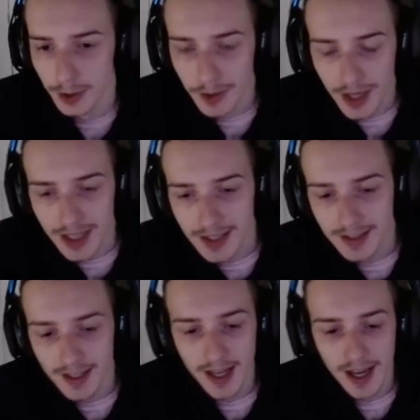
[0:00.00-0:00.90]
What's up guys,
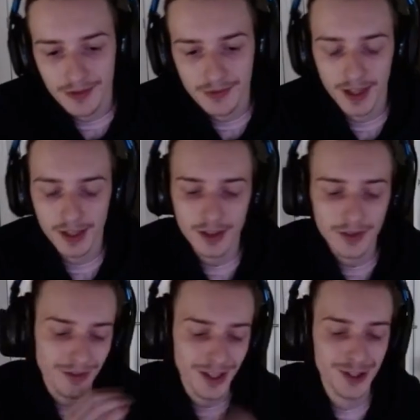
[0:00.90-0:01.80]
today I finally
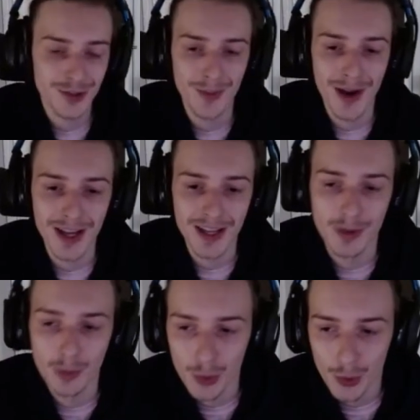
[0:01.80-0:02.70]
finished my
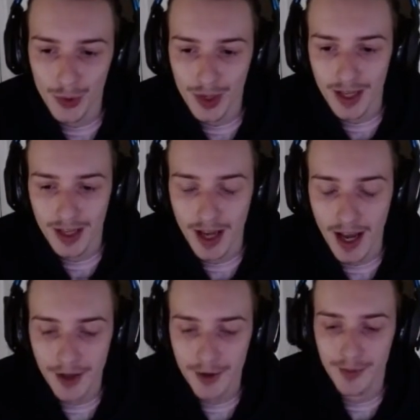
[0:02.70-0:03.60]
rune and
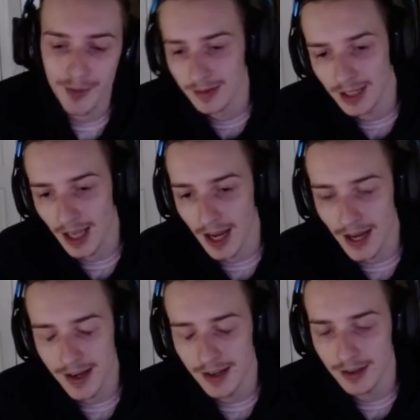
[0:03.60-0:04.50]
item
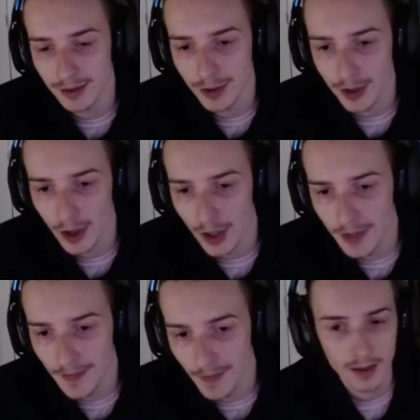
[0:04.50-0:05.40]
guide, you could call
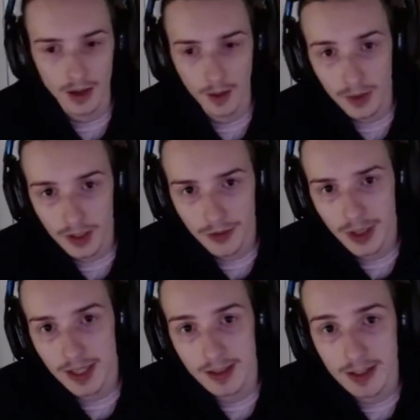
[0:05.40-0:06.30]
it. I want to give you
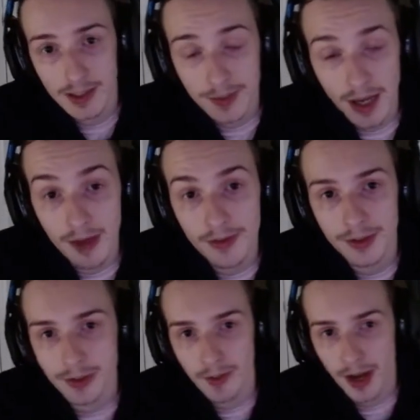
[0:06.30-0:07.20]
guys a deep dive
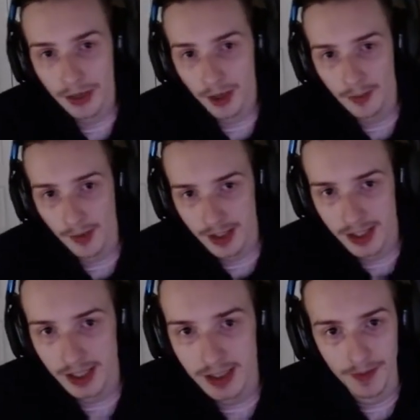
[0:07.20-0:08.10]
into my thought
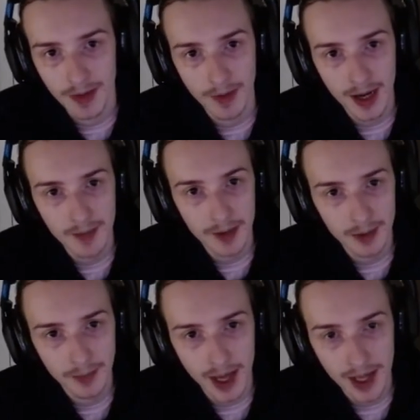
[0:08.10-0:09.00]
process and my
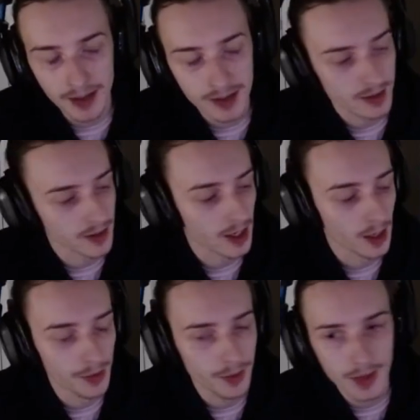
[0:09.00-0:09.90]
build paths that
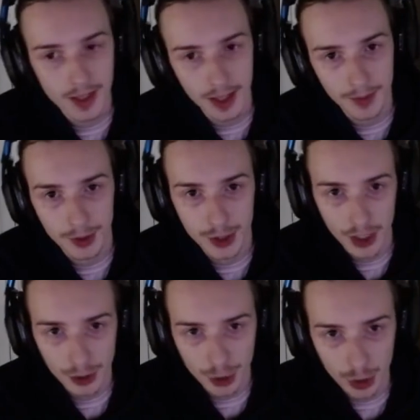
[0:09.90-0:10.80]
helped me climb to
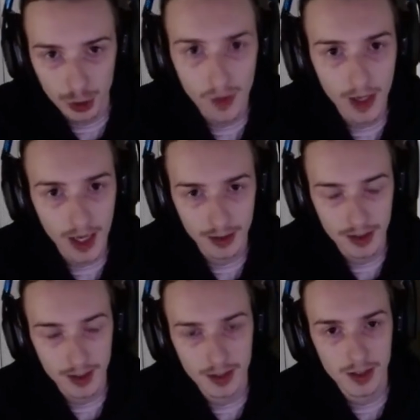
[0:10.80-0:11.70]
Challenger on 2
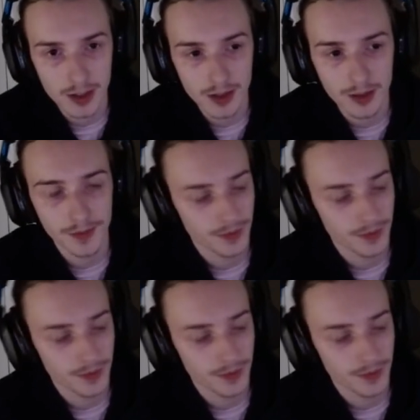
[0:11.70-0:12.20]
accounts this season.